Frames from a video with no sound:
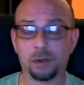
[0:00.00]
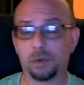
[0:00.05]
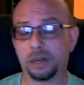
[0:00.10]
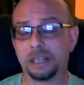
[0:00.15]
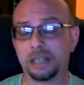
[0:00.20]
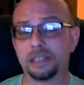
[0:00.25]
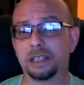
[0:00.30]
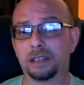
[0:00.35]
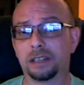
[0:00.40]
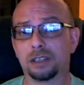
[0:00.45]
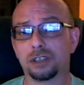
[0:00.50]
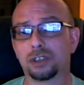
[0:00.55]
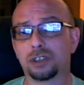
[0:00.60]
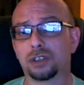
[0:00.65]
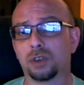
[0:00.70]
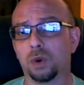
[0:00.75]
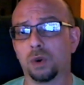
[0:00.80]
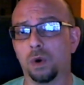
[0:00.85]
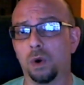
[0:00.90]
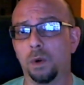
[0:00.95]
When he's at the
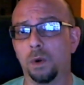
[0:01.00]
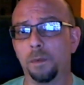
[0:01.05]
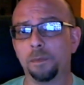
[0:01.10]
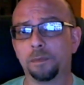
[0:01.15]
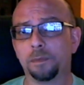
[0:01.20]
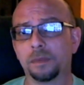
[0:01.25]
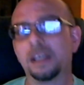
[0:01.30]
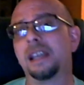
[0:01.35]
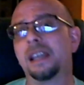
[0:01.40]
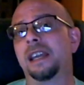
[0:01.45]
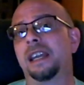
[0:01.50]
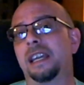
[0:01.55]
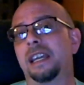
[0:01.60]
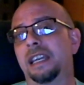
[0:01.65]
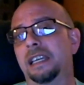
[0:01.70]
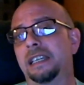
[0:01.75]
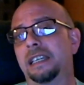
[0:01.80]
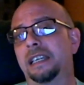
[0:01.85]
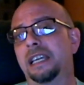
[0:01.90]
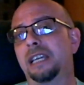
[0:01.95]
school,
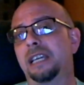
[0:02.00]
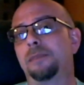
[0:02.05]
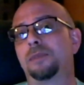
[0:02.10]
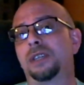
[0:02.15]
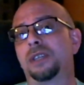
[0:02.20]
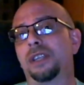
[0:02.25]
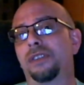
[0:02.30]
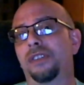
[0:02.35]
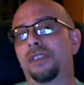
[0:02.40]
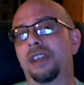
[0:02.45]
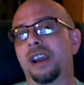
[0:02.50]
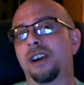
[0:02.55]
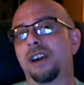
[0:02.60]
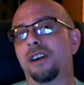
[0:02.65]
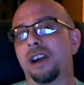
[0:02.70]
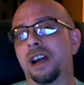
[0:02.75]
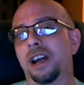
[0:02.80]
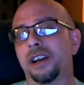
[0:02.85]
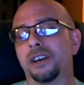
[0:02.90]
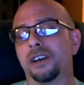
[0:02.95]
he keeps it
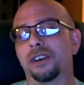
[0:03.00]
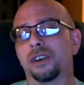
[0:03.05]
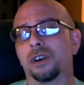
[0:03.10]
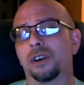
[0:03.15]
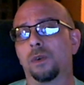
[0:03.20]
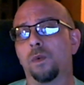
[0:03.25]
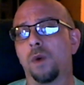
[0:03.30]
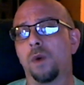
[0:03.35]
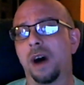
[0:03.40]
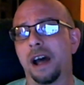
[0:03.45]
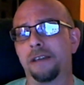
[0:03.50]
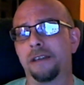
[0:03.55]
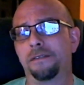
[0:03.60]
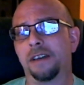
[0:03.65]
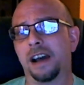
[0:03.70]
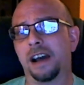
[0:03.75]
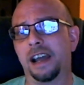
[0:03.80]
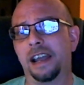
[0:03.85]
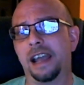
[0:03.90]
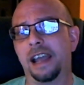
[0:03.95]
there under a Wi
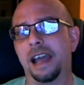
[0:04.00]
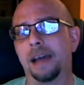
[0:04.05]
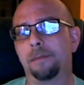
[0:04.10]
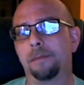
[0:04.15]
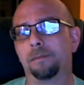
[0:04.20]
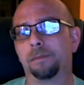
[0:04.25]
Fi app